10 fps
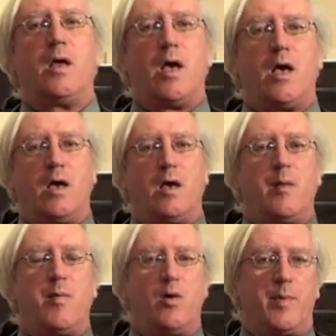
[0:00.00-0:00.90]

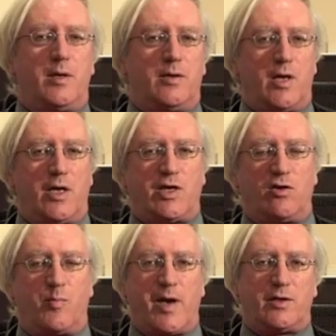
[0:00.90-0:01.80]

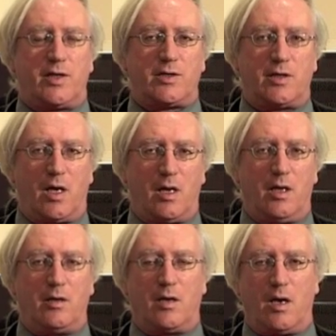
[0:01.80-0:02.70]
general practitioner
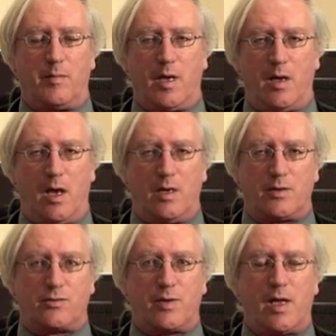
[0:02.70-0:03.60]
in
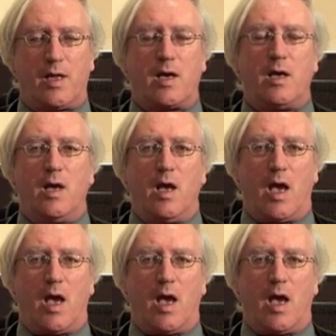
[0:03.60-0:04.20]
Australia,